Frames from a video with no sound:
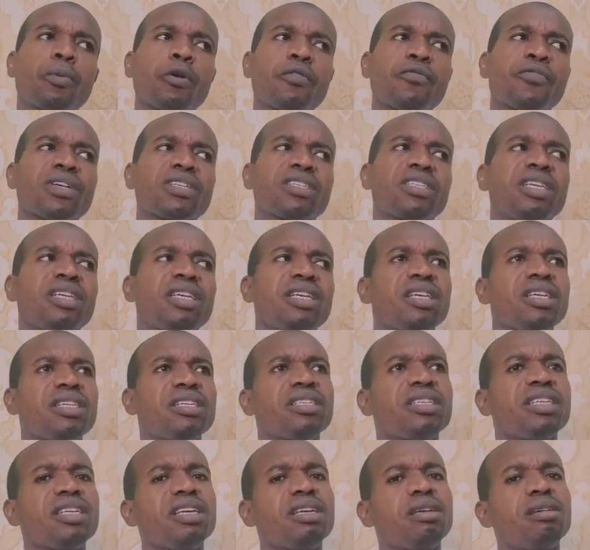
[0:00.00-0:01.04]
Prophecy
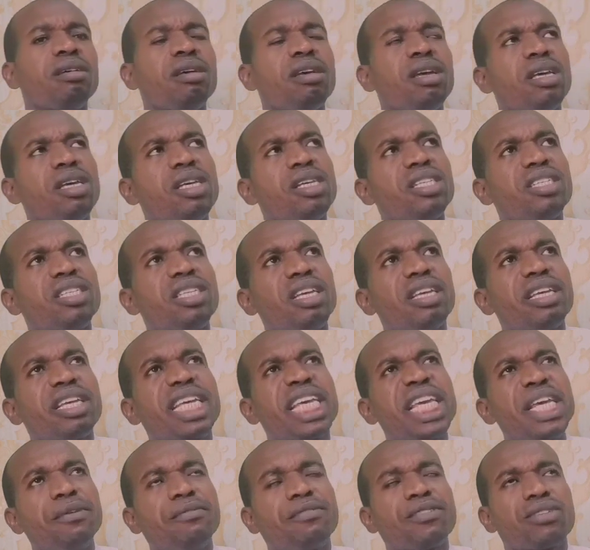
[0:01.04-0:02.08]
is the
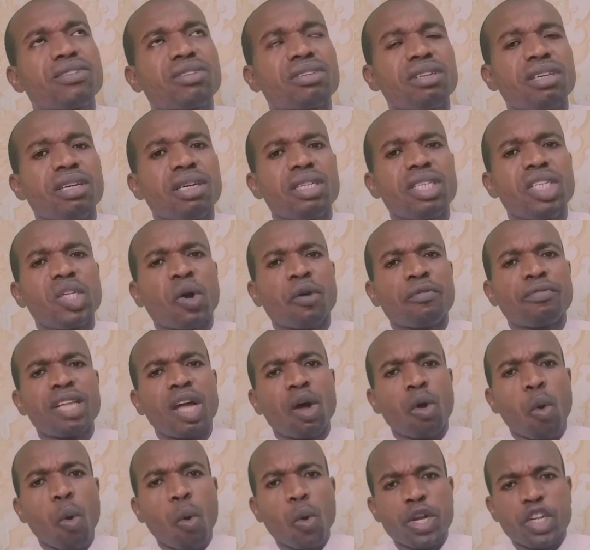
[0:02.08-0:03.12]
gift of
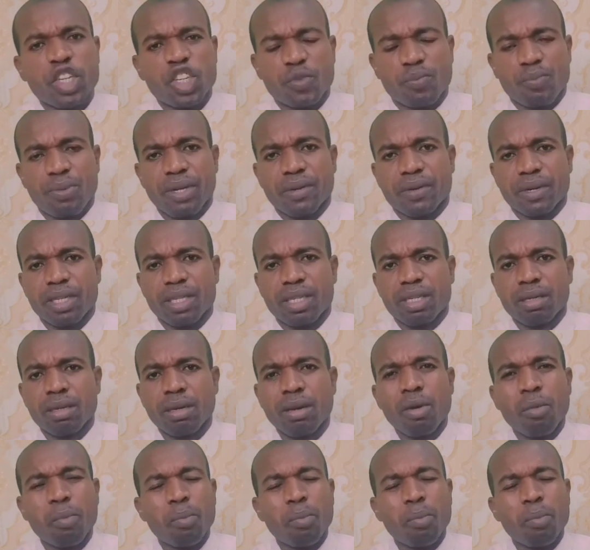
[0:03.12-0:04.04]
the Holy Spirit.